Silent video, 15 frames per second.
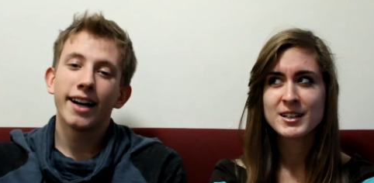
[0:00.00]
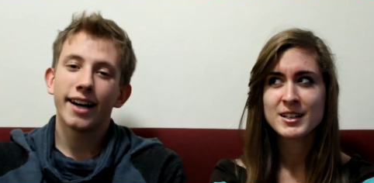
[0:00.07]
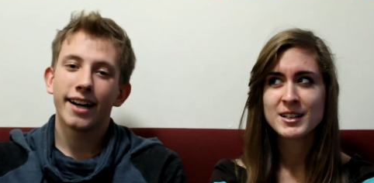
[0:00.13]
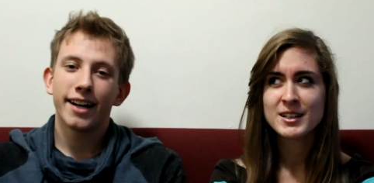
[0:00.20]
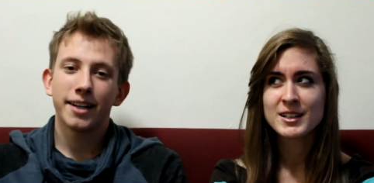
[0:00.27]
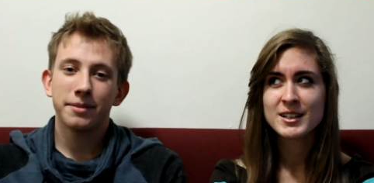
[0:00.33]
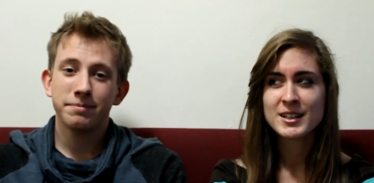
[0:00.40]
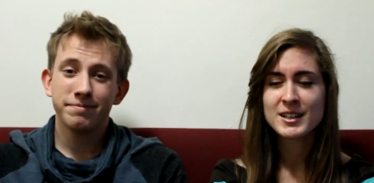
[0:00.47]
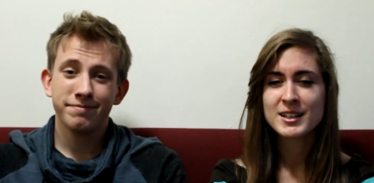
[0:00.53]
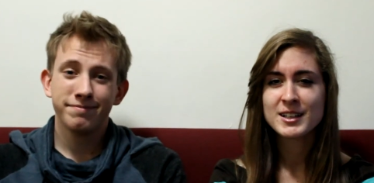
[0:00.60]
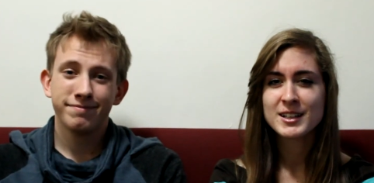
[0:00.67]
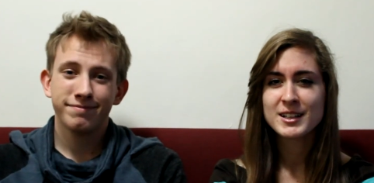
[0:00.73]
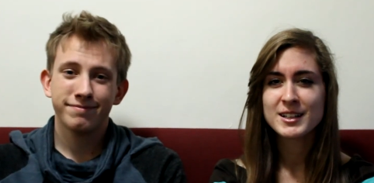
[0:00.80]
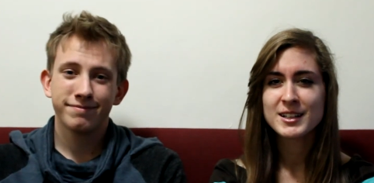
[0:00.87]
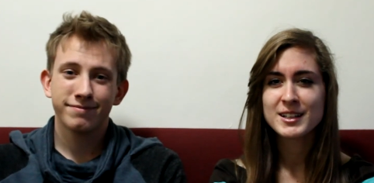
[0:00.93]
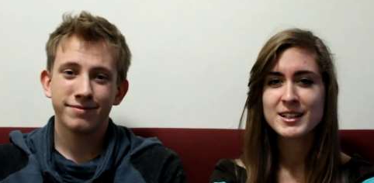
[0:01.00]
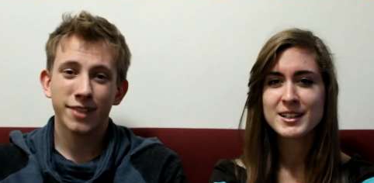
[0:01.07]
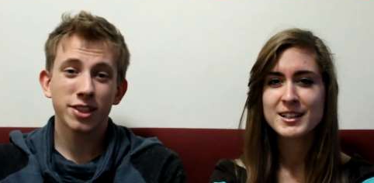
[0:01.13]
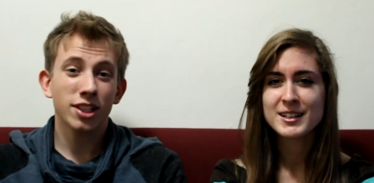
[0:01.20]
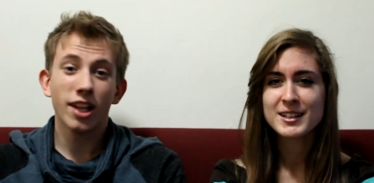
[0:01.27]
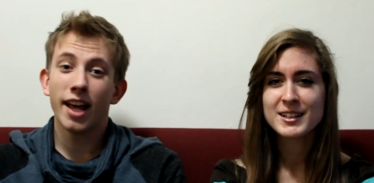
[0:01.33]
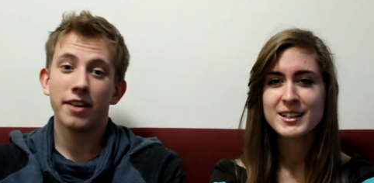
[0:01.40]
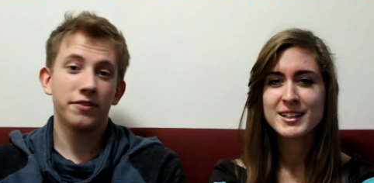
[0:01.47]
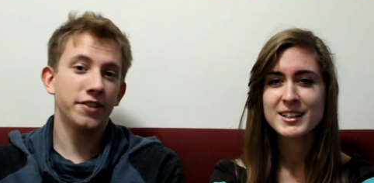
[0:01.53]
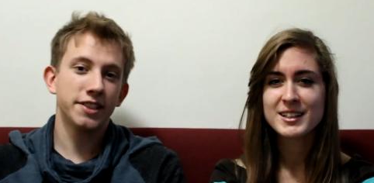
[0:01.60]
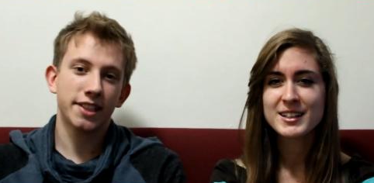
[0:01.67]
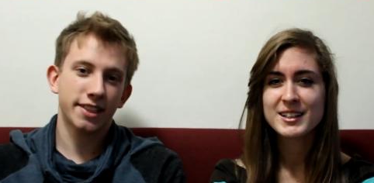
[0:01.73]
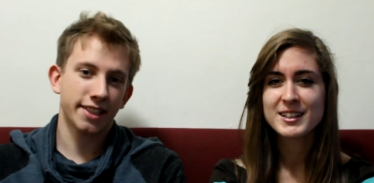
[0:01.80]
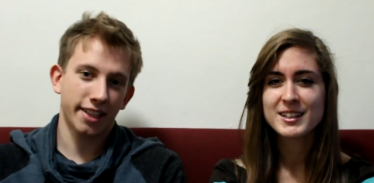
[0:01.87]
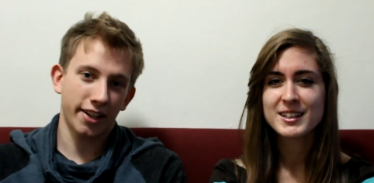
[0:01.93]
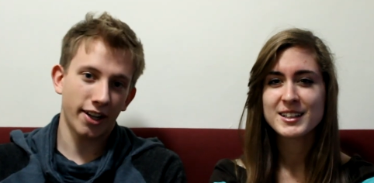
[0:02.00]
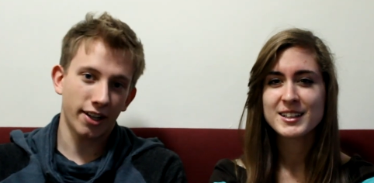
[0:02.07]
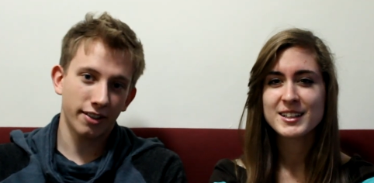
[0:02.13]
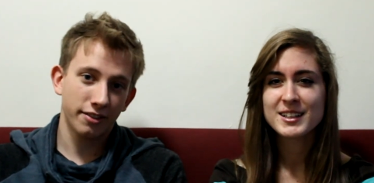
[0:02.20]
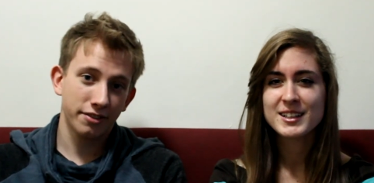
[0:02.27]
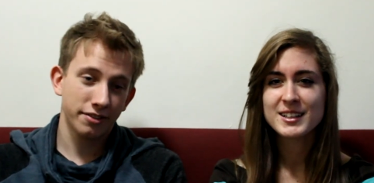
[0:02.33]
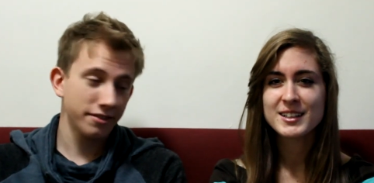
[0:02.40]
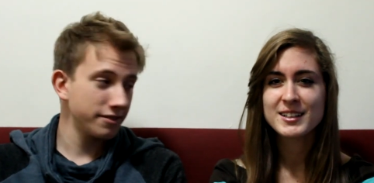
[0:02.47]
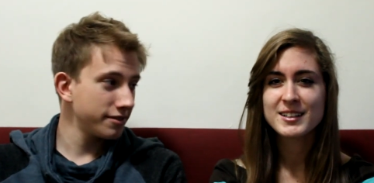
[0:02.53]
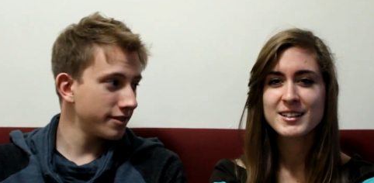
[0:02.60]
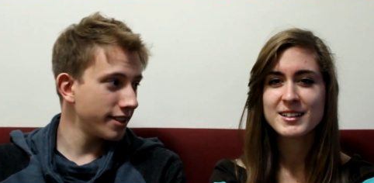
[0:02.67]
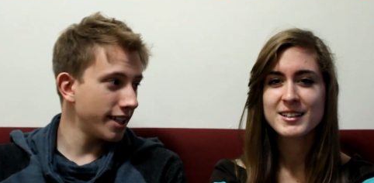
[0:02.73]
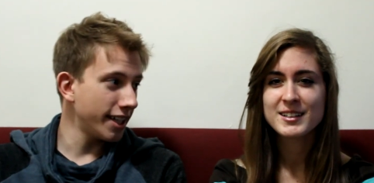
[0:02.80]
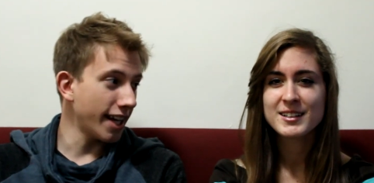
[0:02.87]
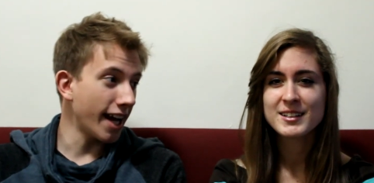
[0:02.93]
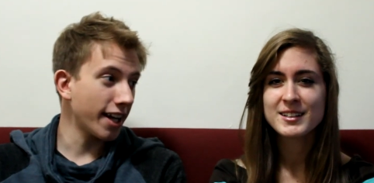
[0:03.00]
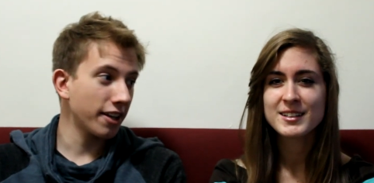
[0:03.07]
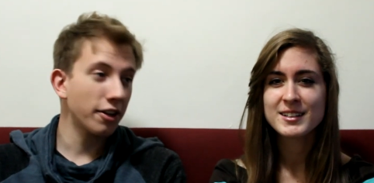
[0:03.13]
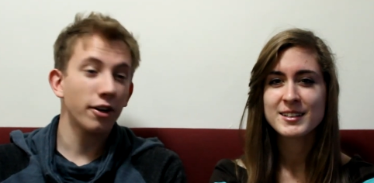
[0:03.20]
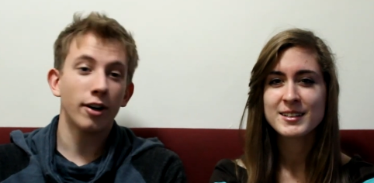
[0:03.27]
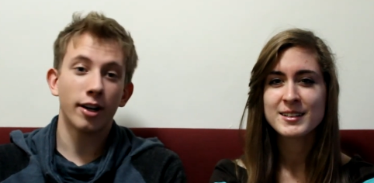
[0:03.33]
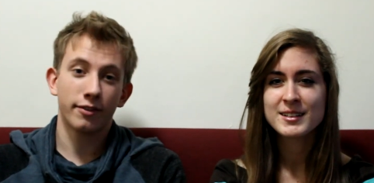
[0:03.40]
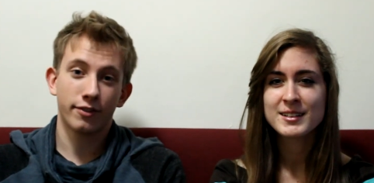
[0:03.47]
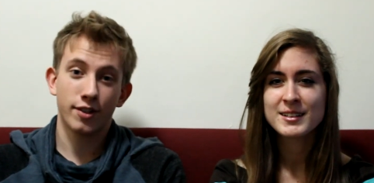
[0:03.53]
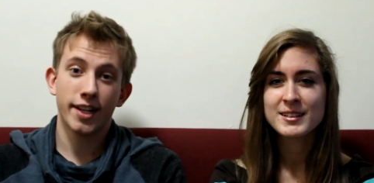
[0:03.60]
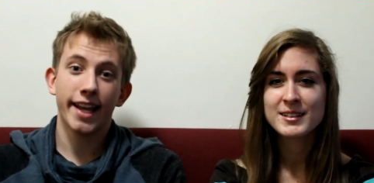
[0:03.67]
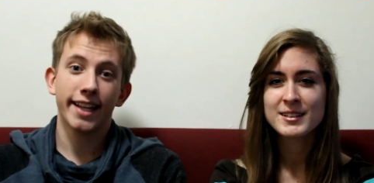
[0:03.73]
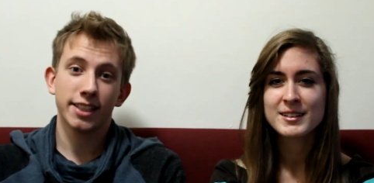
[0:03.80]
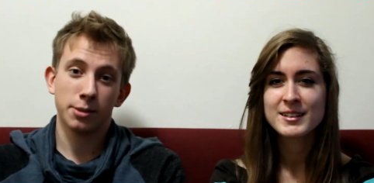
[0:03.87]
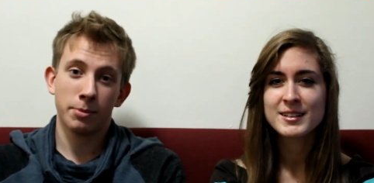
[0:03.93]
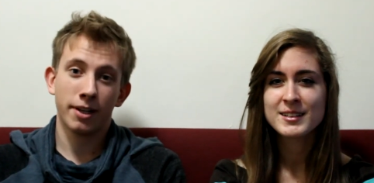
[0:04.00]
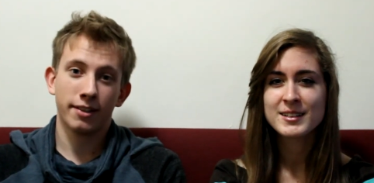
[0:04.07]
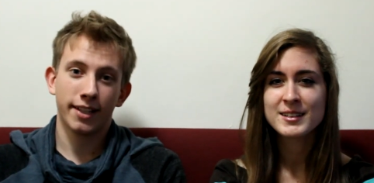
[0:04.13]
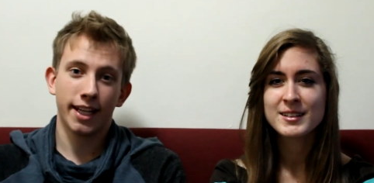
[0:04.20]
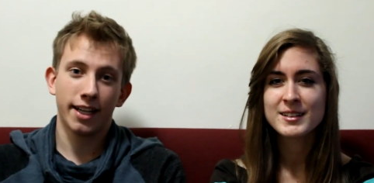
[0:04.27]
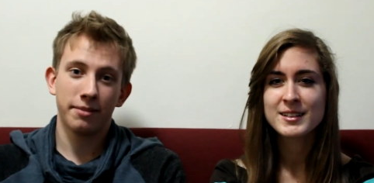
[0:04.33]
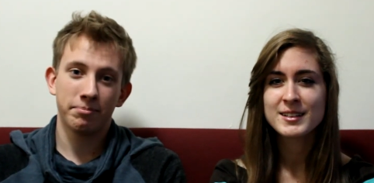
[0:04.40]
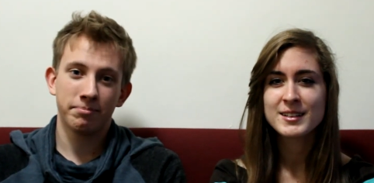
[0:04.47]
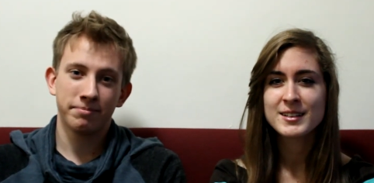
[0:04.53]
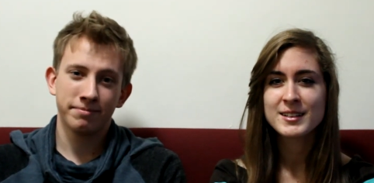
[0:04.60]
Speaker 1: Uh, there's a lot of physics in golf, and I could go on for days about that.